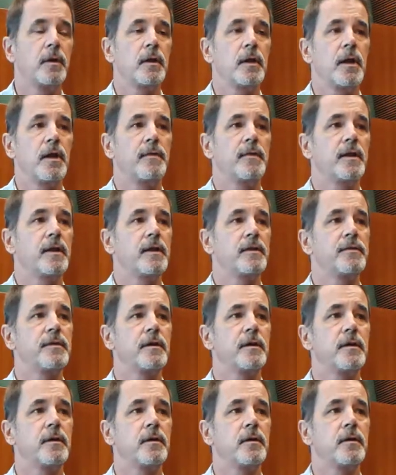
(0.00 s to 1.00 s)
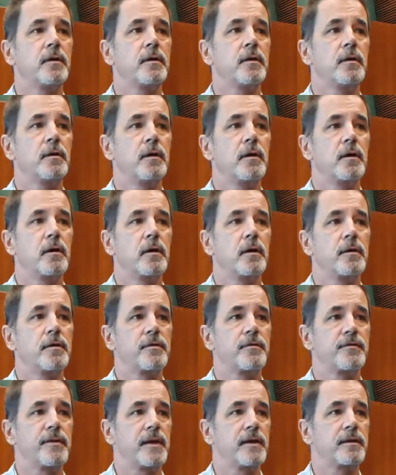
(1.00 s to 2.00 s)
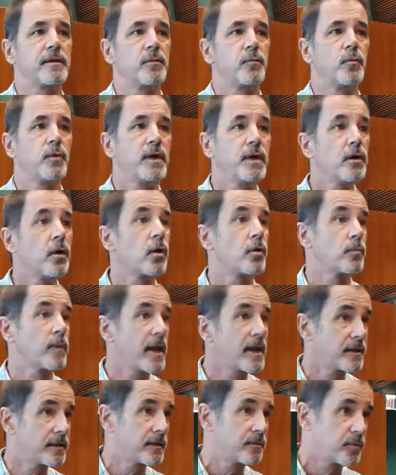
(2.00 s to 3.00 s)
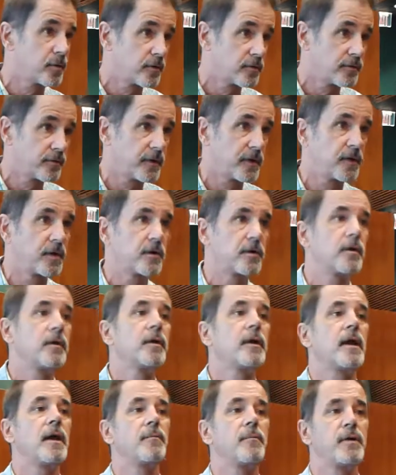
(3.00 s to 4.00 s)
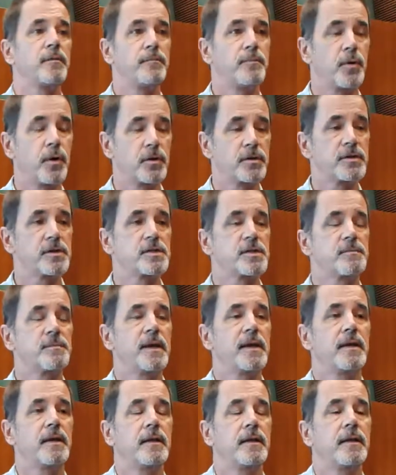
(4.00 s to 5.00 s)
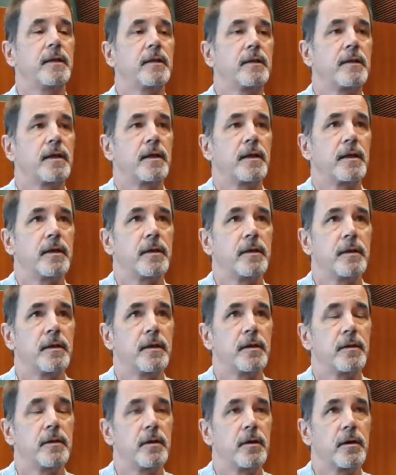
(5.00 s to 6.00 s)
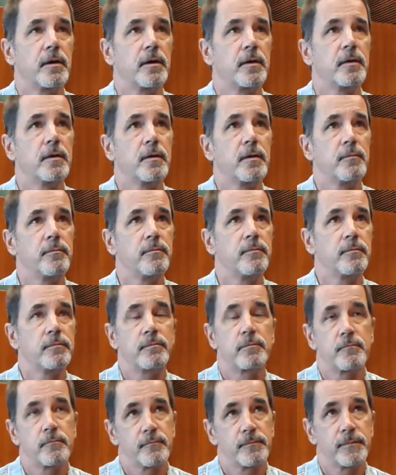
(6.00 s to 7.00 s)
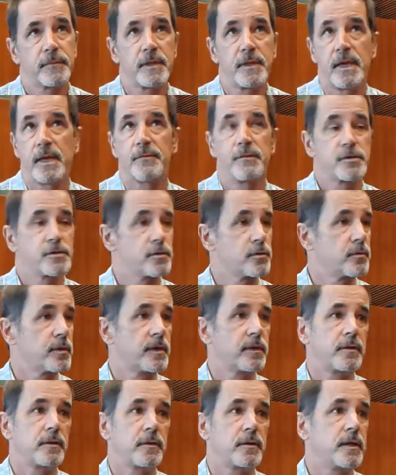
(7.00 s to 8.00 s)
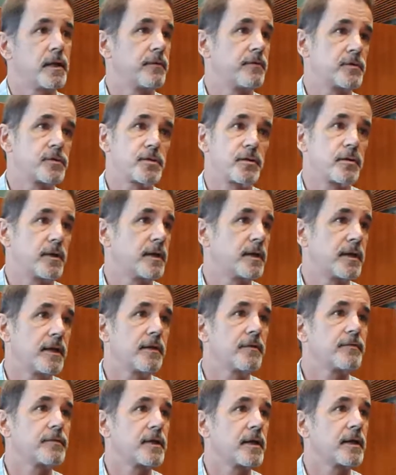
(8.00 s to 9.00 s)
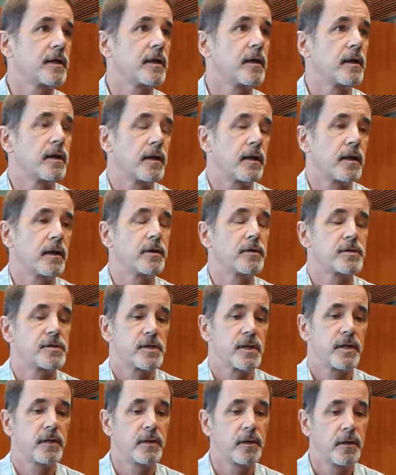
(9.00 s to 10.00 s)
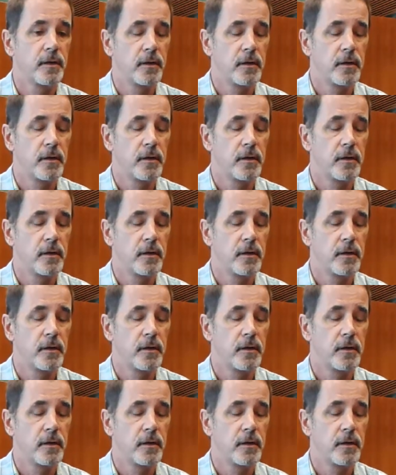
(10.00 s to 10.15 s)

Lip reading: And then I think the fact that we all read at the book fair and we participated in it gave us a great gift, I could say.